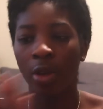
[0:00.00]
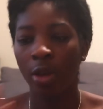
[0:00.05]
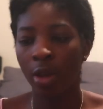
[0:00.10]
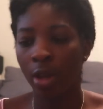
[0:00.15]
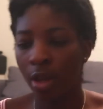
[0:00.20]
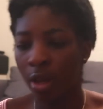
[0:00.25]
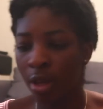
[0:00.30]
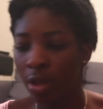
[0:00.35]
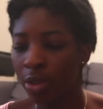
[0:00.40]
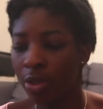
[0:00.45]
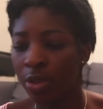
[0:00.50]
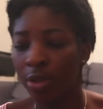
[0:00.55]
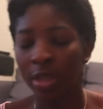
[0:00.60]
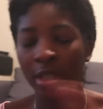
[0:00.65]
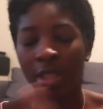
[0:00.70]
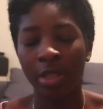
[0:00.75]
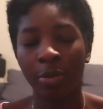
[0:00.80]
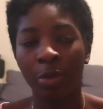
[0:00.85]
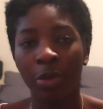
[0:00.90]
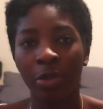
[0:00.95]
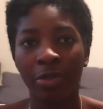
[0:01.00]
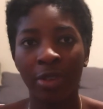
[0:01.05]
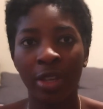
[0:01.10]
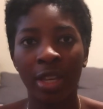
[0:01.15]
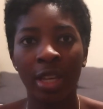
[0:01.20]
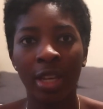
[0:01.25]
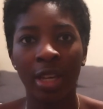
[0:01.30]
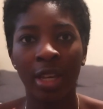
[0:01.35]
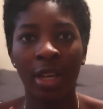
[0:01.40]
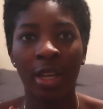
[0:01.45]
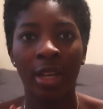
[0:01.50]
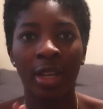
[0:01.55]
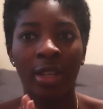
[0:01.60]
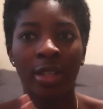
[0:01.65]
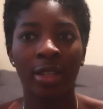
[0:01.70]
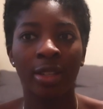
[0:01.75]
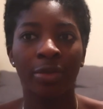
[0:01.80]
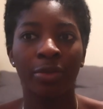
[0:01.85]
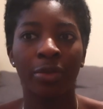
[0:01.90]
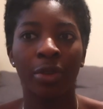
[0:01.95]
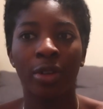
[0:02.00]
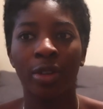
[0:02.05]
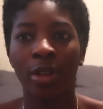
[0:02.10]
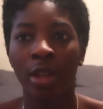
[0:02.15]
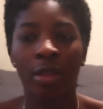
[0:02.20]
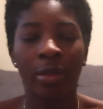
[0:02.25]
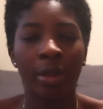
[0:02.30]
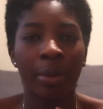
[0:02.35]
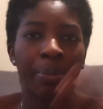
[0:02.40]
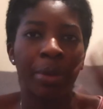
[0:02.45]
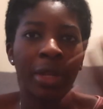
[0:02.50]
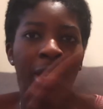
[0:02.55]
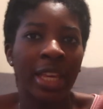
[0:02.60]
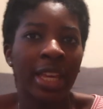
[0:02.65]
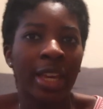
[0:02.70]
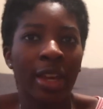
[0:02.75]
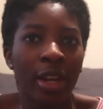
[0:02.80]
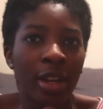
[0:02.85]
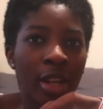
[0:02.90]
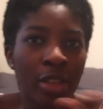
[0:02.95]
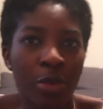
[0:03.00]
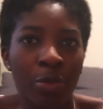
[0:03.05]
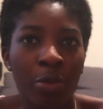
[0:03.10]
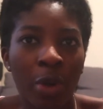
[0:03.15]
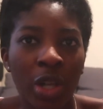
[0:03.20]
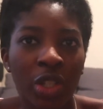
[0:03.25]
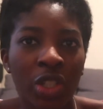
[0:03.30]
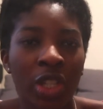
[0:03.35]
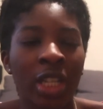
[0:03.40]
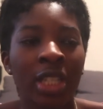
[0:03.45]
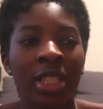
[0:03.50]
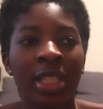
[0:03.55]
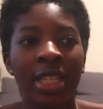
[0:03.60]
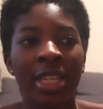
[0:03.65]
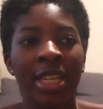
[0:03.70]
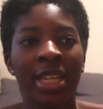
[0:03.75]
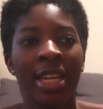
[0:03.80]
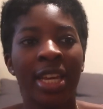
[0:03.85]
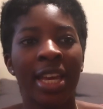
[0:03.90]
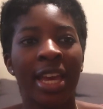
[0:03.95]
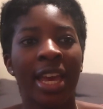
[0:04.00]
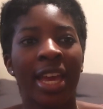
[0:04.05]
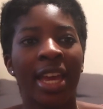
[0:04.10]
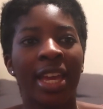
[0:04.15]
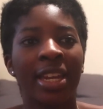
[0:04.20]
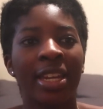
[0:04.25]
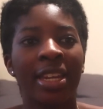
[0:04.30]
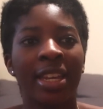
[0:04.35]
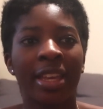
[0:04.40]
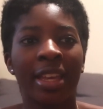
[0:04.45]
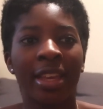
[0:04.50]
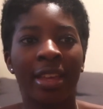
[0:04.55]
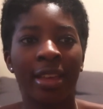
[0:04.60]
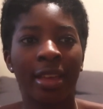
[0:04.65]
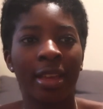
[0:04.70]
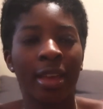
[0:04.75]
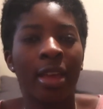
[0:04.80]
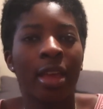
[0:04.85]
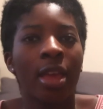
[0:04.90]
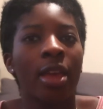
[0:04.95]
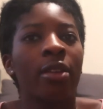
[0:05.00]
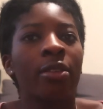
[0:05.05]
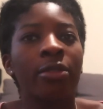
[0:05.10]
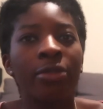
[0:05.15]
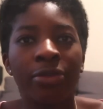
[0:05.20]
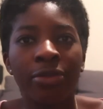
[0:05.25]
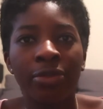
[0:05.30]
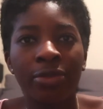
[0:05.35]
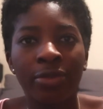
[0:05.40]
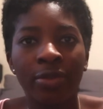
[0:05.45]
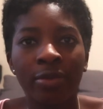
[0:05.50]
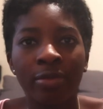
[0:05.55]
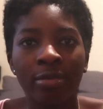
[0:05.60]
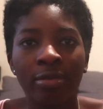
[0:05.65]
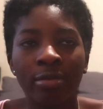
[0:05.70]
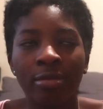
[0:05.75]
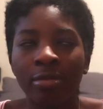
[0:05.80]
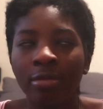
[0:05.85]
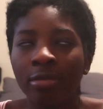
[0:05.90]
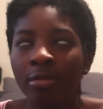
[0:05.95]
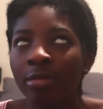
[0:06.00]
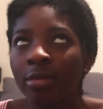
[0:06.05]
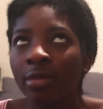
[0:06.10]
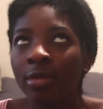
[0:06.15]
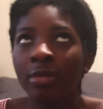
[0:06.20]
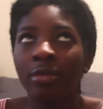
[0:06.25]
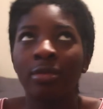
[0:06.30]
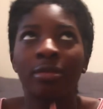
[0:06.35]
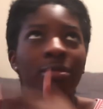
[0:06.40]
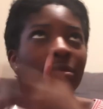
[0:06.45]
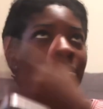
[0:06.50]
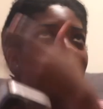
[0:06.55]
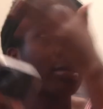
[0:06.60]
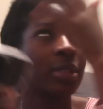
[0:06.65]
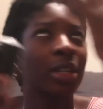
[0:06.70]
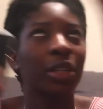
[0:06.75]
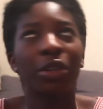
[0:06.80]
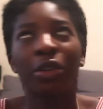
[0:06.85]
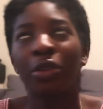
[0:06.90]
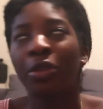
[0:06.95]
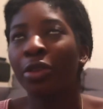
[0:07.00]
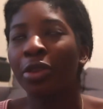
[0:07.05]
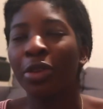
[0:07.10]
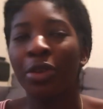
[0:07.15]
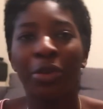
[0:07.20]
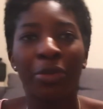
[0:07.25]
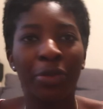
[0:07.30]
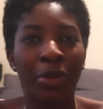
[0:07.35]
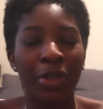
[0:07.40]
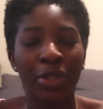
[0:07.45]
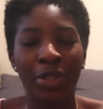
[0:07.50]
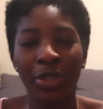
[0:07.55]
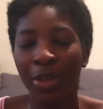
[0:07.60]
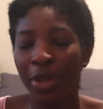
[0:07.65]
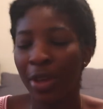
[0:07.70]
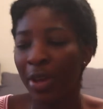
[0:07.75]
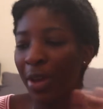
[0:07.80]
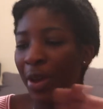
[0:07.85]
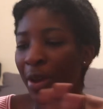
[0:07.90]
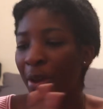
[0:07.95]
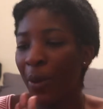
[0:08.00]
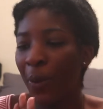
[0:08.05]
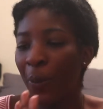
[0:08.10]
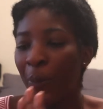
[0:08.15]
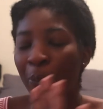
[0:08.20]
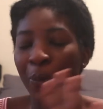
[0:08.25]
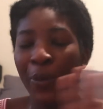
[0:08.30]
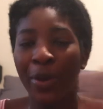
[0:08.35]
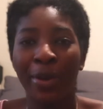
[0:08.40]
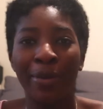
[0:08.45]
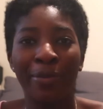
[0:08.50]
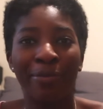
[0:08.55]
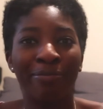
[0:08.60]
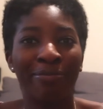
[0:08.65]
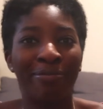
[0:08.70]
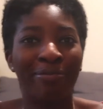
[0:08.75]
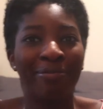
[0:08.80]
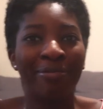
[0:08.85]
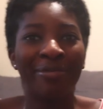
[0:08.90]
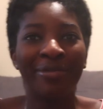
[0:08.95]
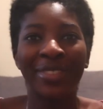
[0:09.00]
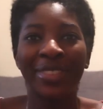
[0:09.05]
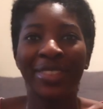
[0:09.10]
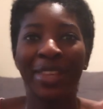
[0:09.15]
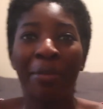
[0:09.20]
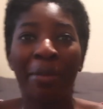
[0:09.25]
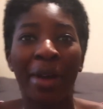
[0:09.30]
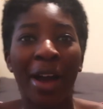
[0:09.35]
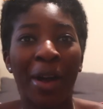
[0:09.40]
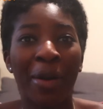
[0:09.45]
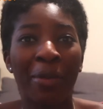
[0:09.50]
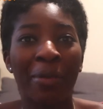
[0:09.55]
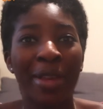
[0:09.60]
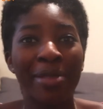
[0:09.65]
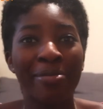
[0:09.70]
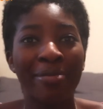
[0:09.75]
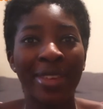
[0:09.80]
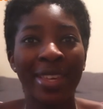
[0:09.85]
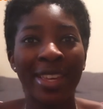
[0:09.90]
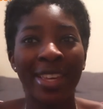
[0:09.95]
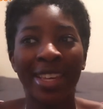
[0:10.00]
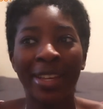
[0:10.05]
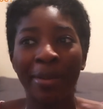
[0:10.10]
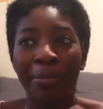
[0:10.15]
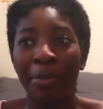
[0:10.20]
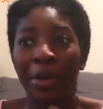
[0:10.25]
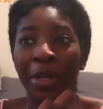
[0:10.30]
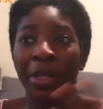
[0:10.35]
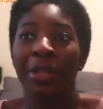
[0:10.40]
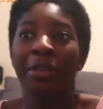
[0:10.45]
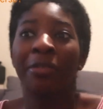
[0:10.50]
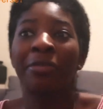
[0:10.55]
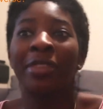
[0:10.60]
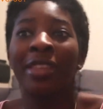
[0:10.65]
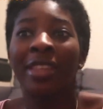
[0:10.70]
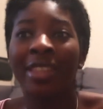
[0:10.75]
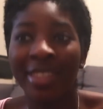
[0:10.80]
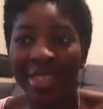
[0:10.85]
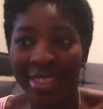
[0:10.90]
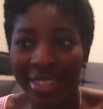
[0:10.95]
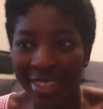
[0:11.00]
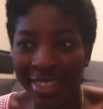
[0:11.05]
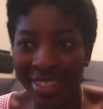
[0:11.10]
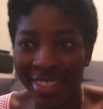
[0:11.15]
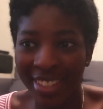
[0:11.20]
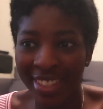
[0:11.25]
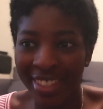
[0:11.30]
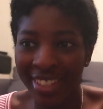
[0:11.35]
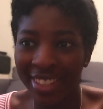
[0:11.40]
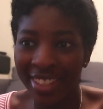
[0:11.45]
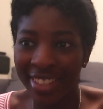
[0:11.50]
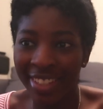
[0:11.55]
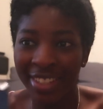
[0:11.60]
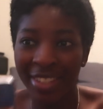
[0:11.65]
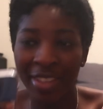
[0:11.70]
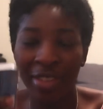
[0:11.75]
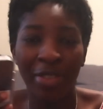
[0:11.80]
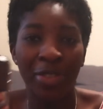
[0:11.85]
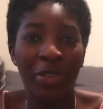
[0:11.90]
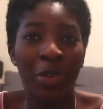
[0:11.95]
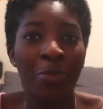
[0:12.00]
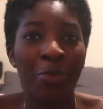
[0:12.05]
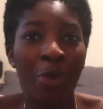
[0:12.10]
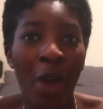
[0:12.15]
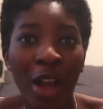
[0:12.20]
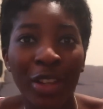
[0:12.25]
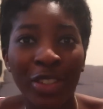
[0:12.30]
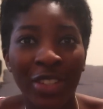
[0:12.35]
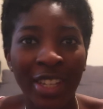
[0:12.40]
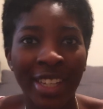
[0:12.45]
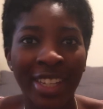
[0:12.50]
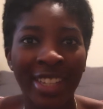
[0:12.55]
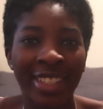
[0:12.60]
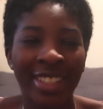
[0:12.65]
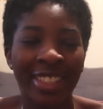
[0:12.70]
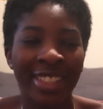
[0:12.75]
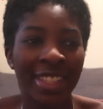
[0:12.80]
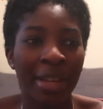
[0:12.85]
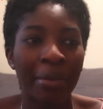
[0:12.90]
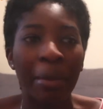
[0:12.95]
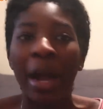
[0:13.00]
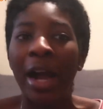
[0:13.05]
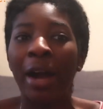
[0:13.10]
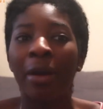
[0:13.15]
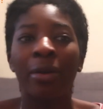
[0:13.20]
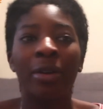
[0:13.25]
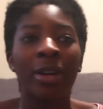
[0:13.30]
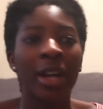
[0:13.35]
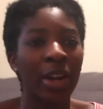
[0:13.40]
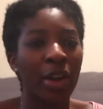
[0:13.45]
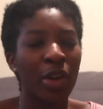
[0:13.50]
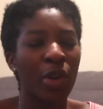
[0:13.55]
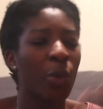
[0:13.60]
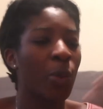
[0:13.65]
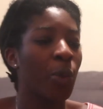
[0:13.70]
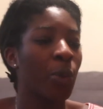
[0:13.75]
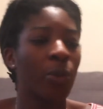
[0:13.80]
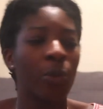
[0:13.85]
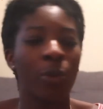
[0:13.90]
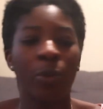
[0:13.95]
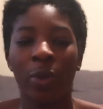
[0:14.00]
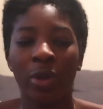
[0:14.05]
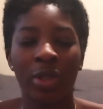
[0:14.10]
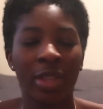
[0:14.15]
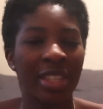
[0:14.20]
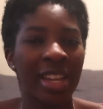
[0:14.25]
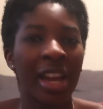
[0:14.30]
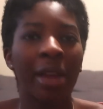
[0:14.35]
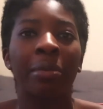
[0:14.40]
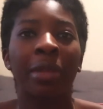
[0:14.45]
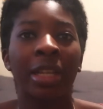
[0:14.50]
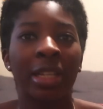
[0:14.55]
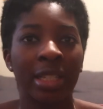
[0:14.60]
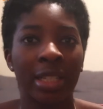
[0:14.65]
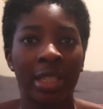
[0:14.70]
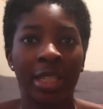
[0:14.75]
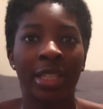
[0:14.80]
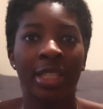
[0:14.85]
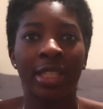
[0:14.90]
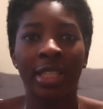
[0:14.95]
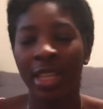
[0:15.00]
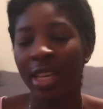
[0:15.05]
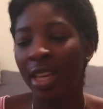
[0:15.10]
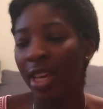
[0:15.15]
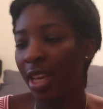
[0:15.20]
uh, to this movie for another, but like another project. And if I don't know, the universe would somehow make me part of this new project somehow. I don't know what the timeline is,